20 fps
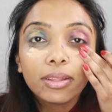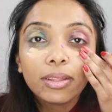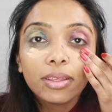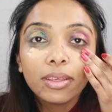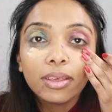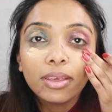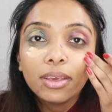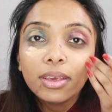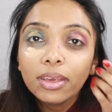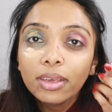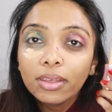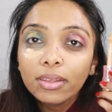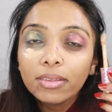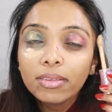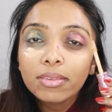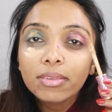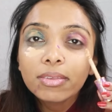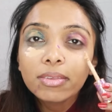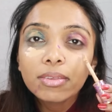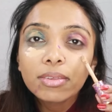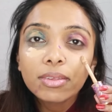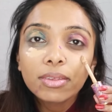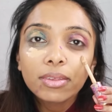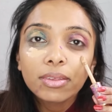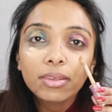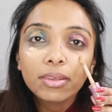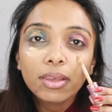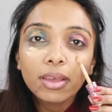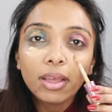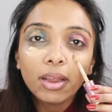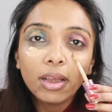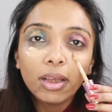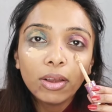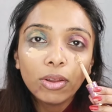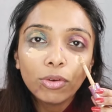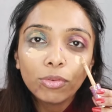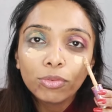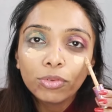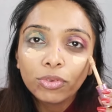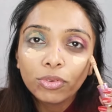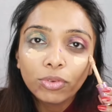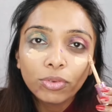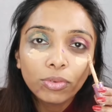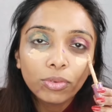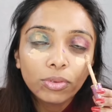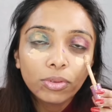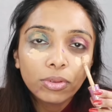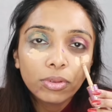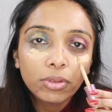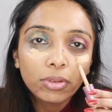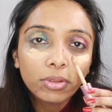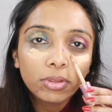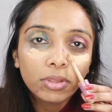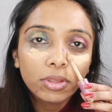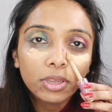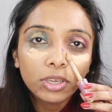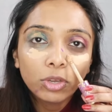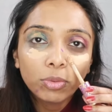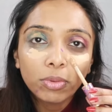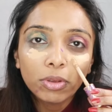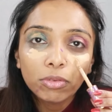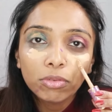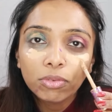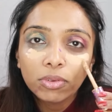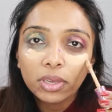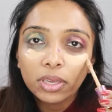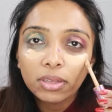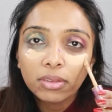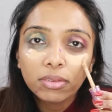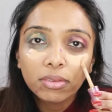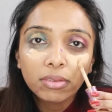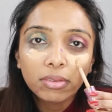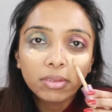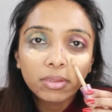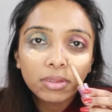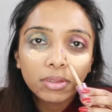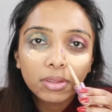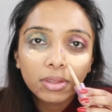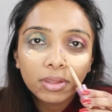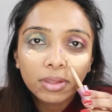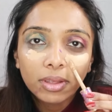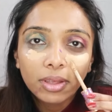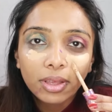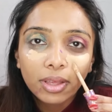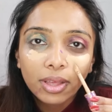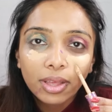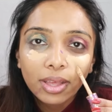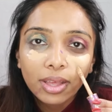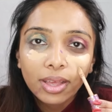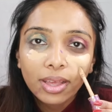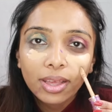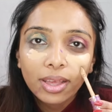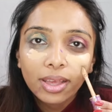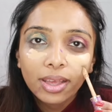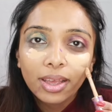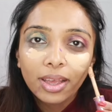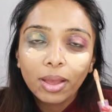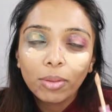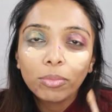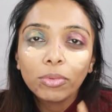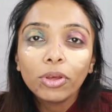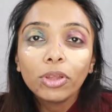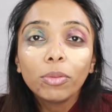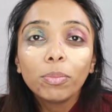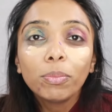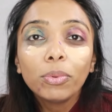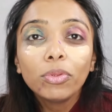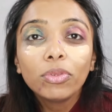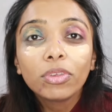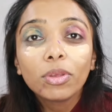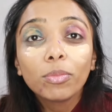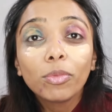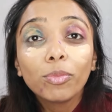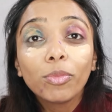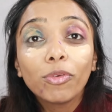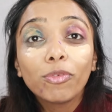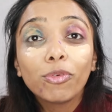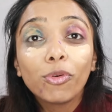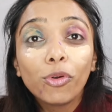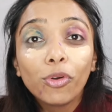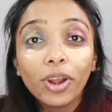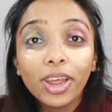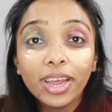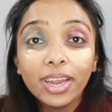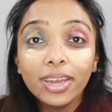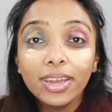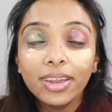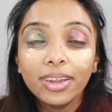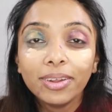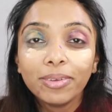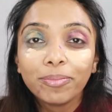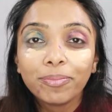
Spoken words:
Yes, I love to touch my face. I'm gonna put some on my forehead.